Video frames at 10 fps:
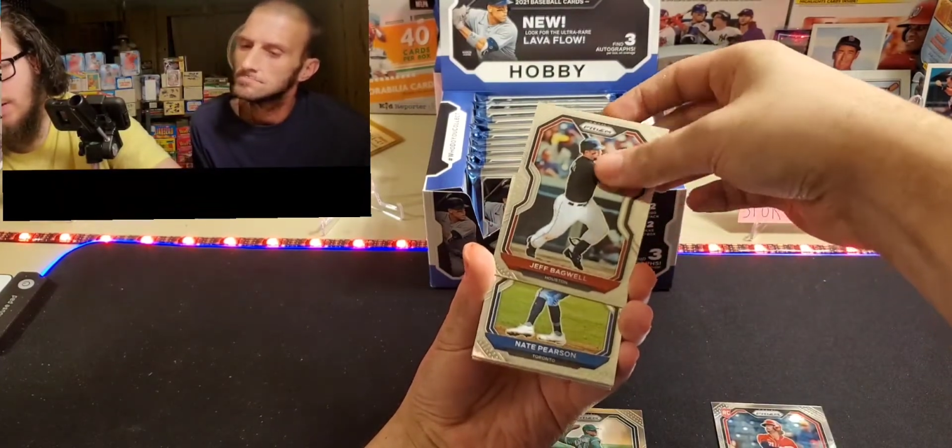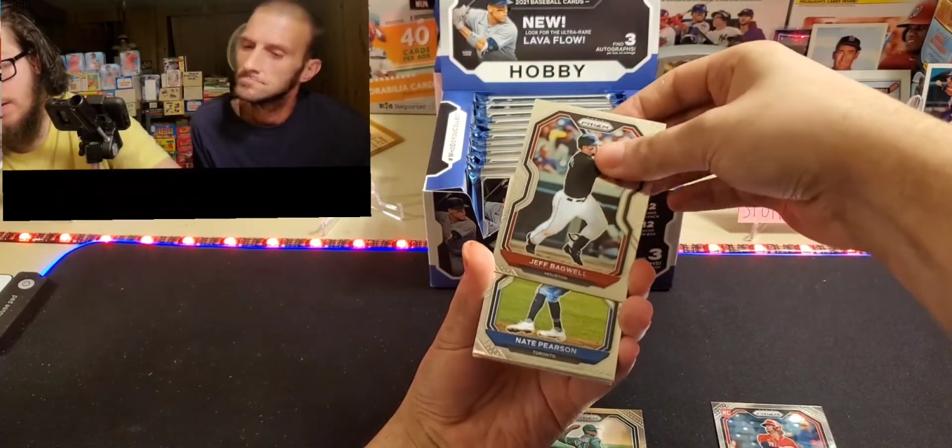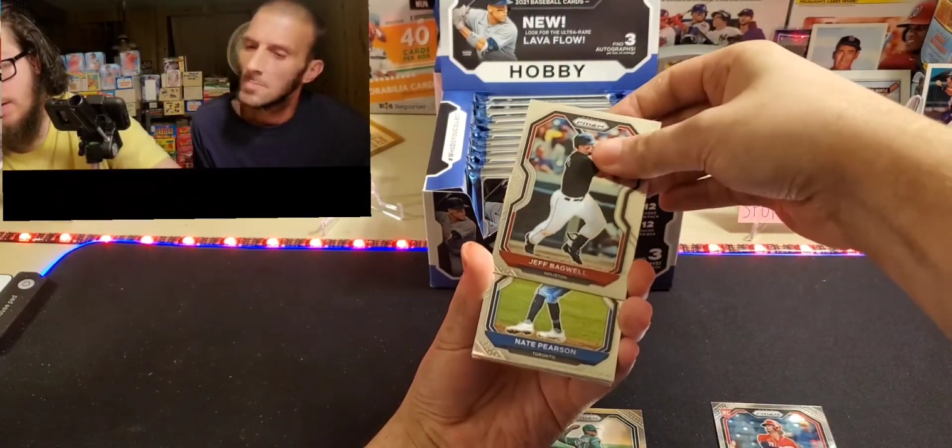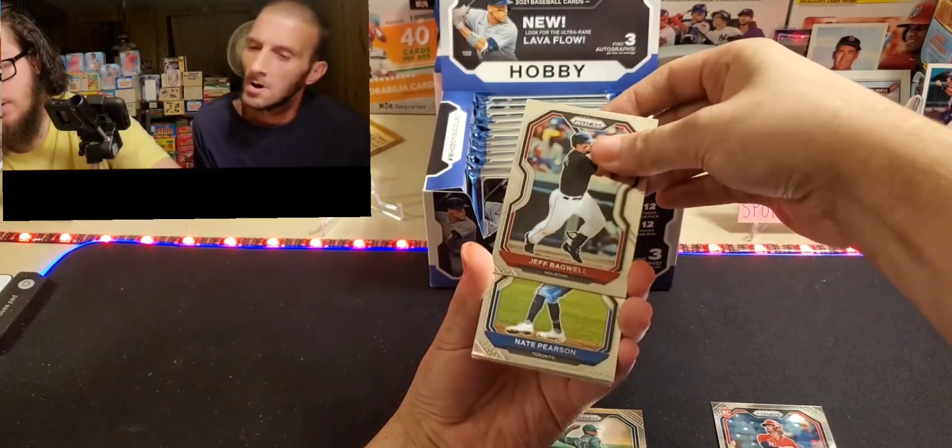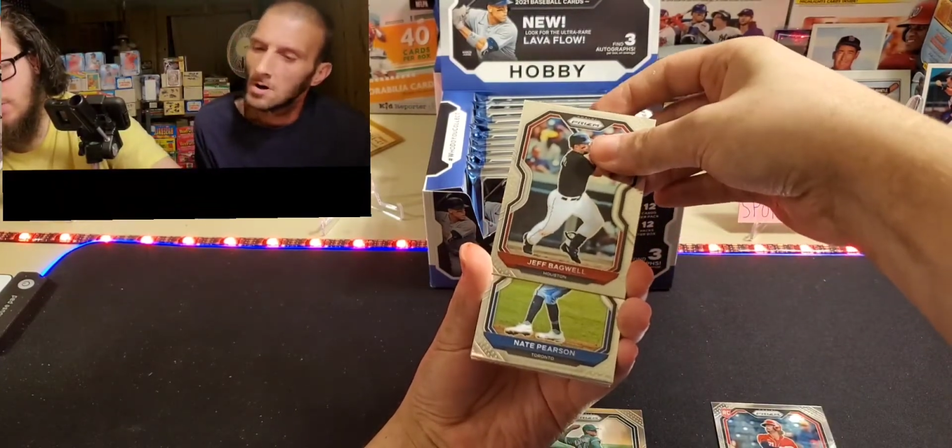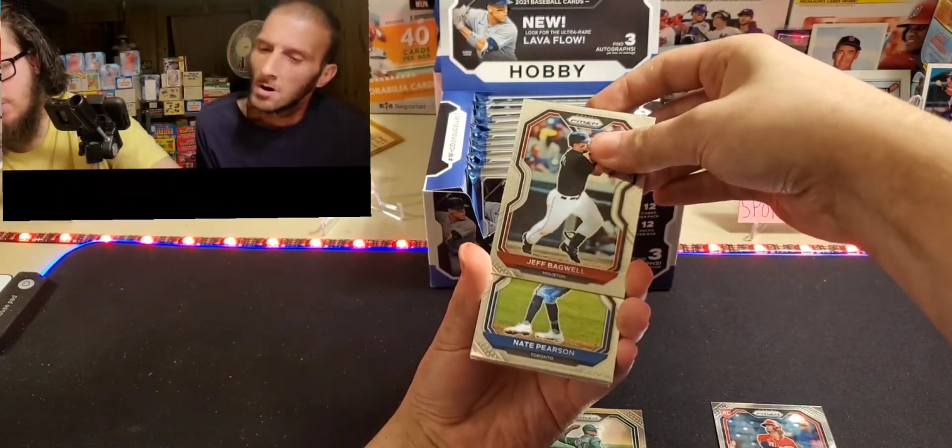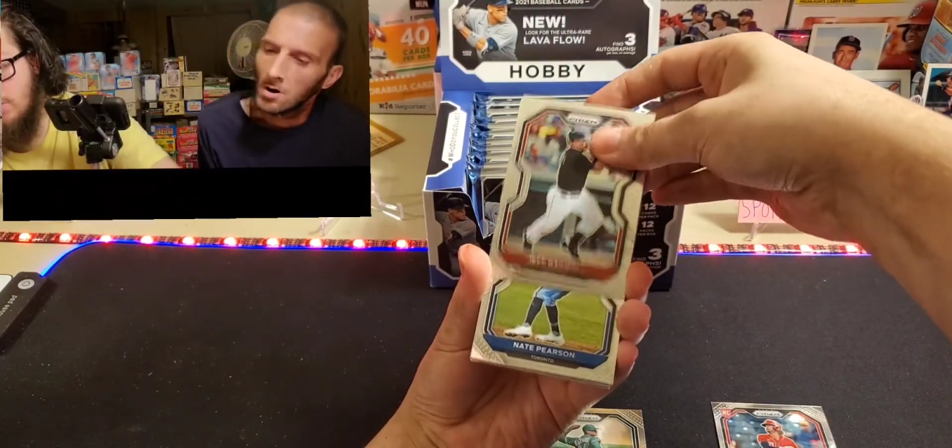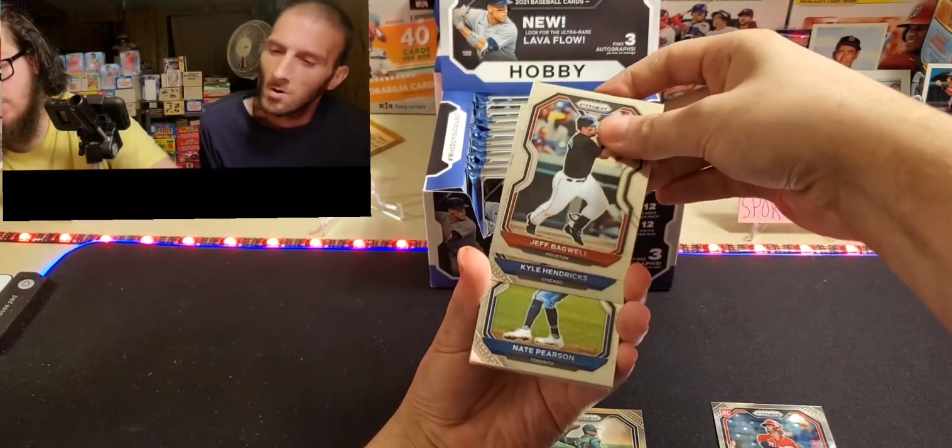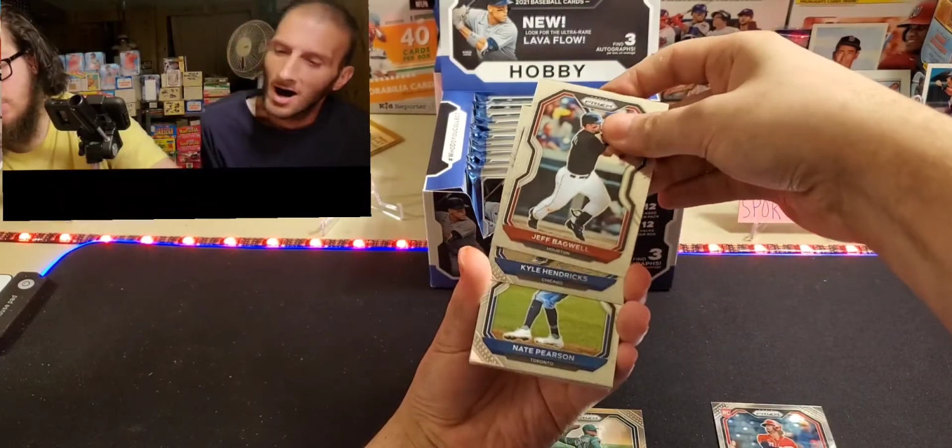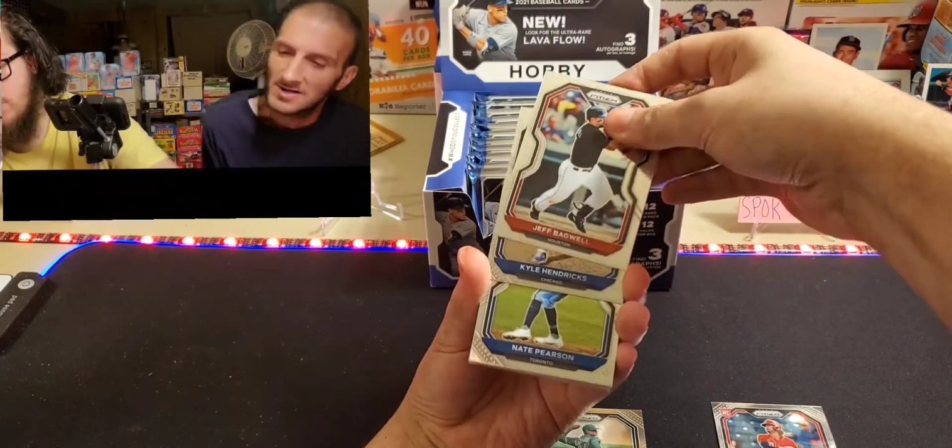Oh, I
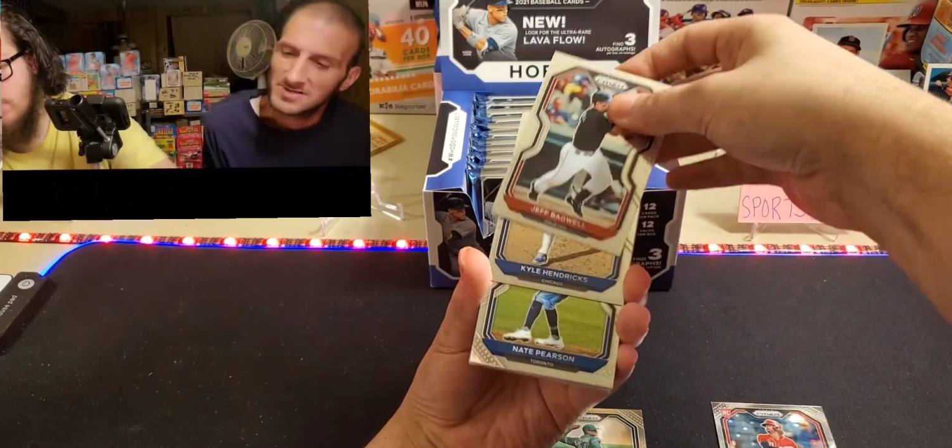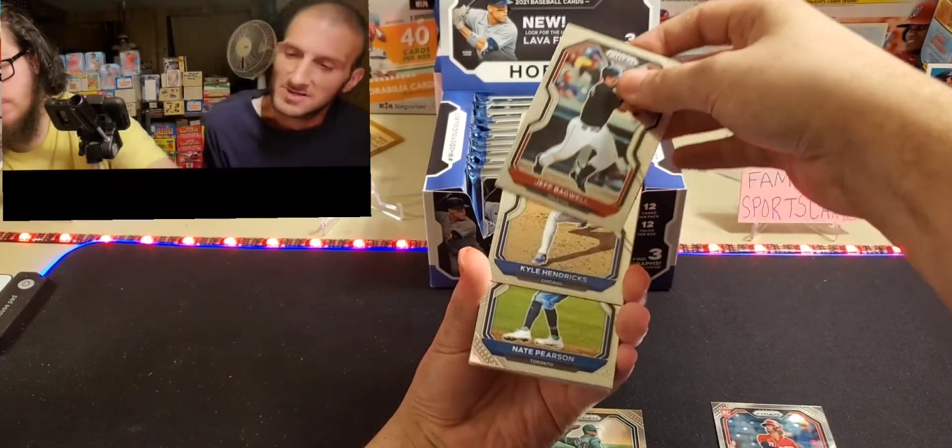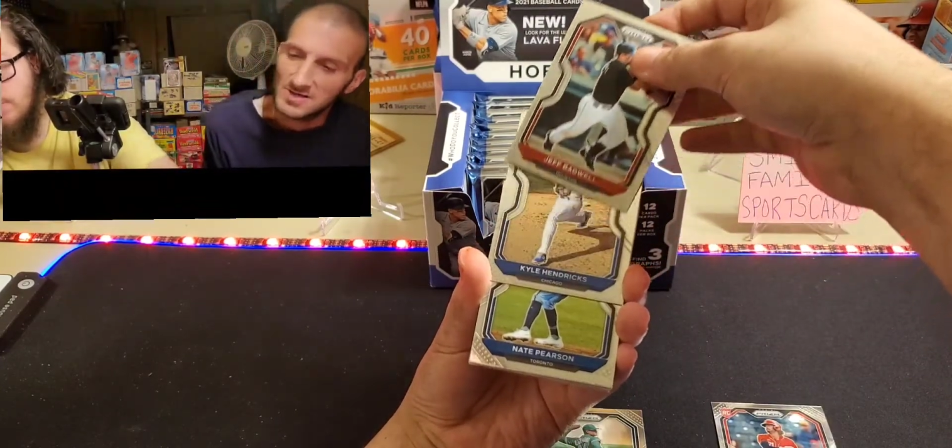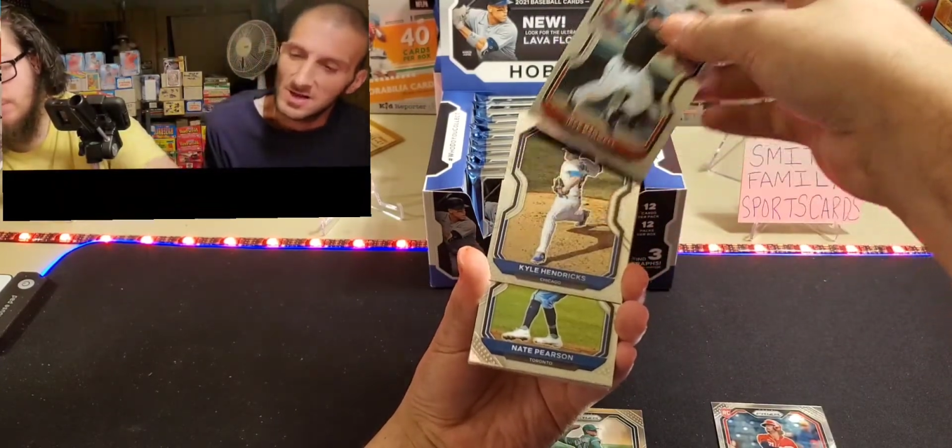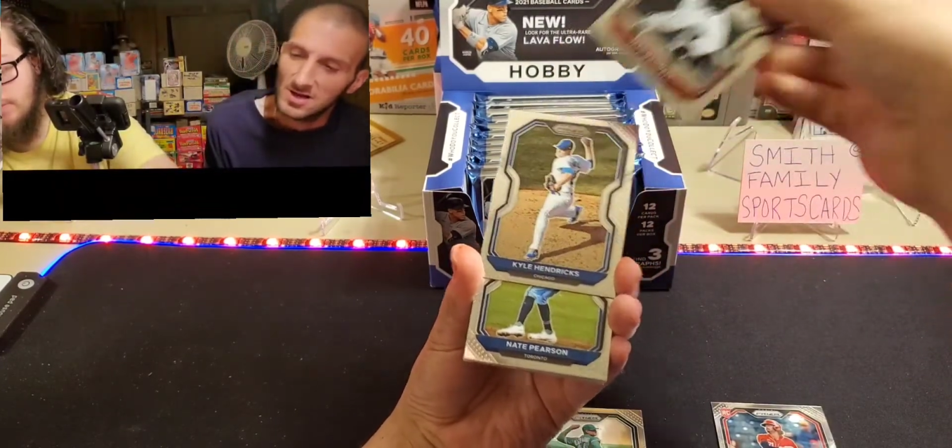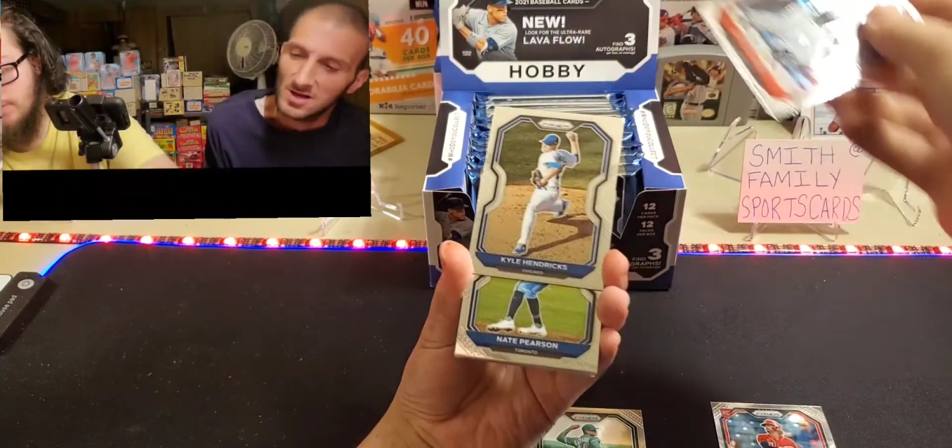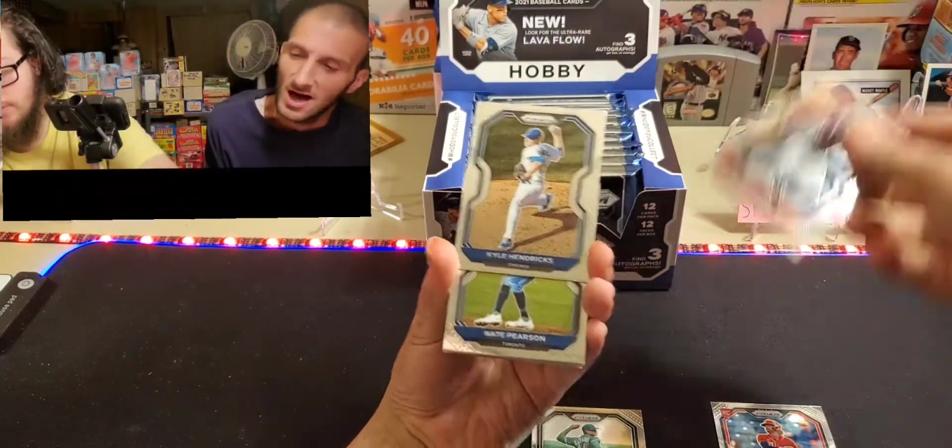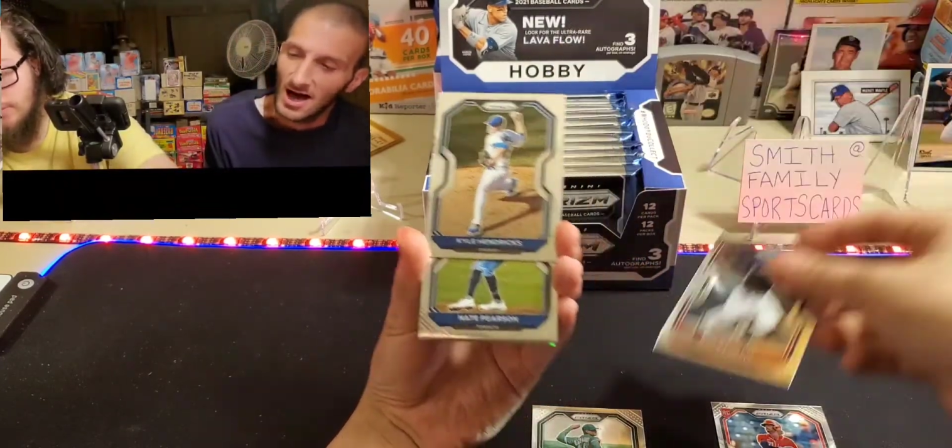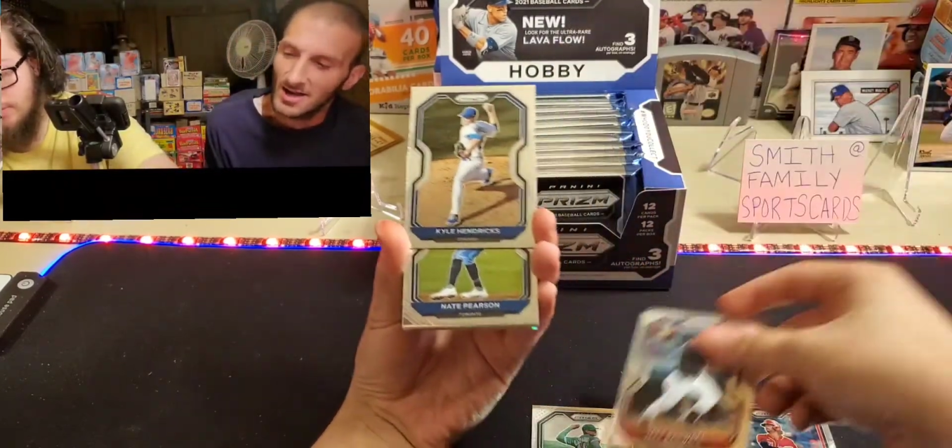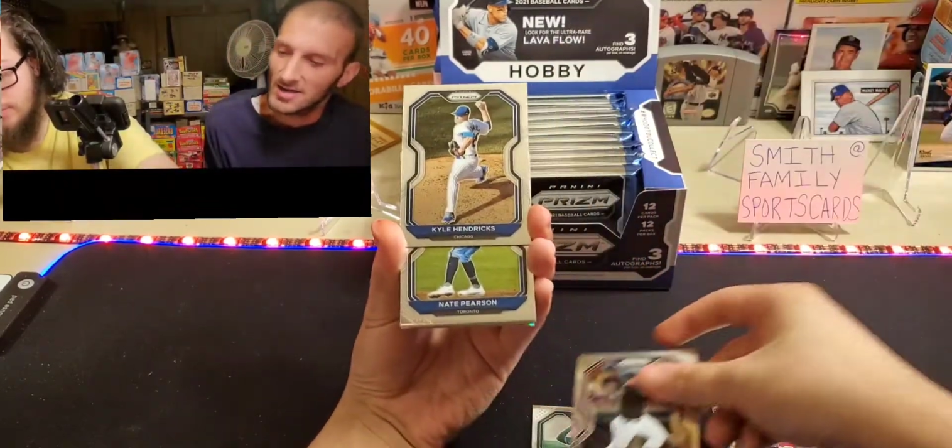see I'm so stuck. much
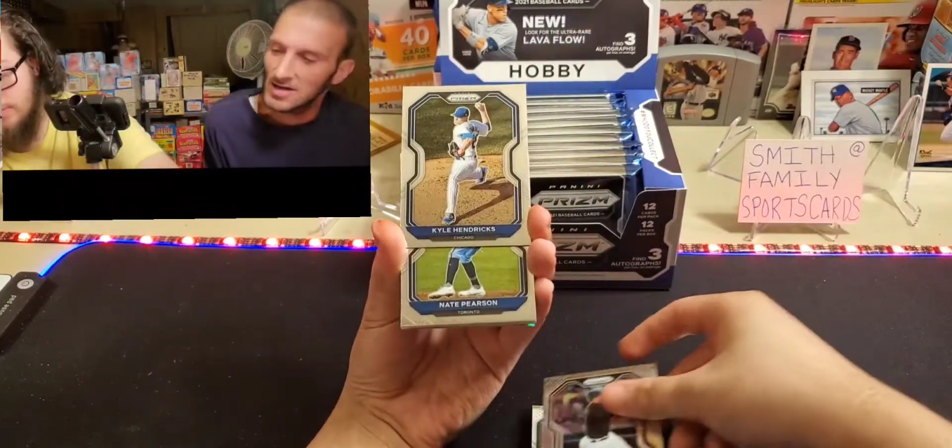shiny.